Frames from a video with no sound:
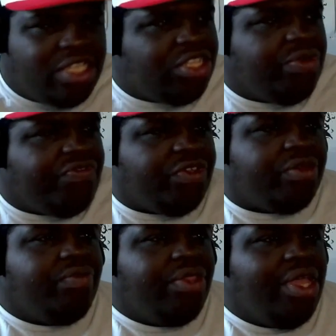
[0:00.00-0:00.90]
end of the
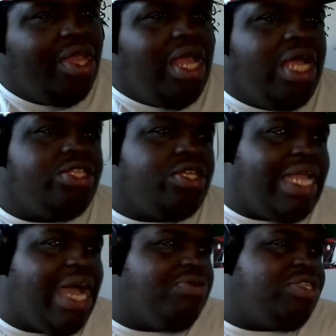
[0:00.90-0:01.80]
review. And so
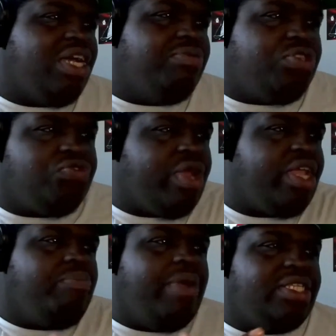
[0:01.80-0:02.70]
now it's time to
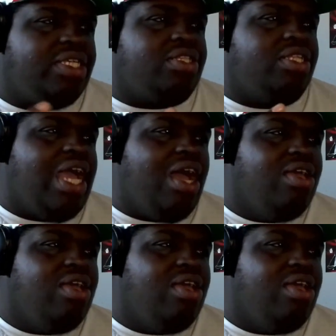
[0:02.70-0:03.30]
rank basically